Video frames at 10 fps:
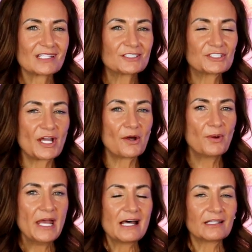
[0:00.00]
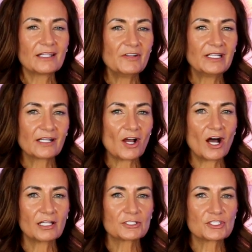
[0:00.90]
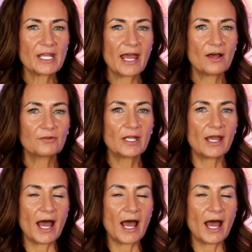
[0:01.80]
So, living in a college town,